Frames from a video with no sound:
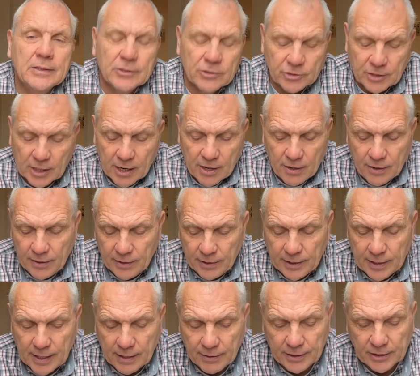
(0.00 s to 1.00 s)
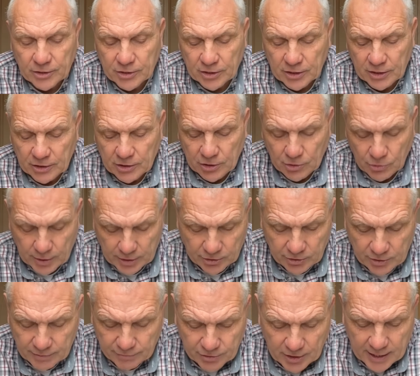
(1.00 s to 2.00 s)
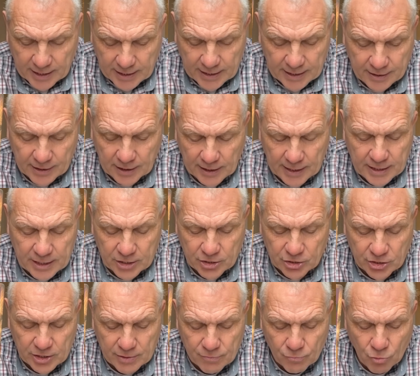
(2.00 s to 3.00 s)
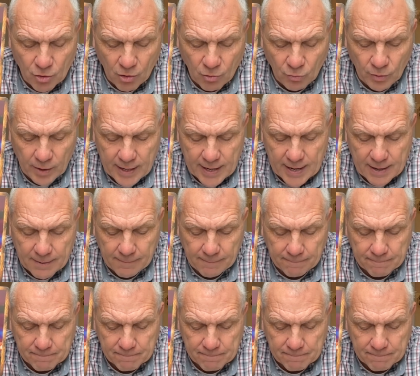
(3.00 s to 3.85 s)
So, you know, it's, it's a question of taking the leadership role now.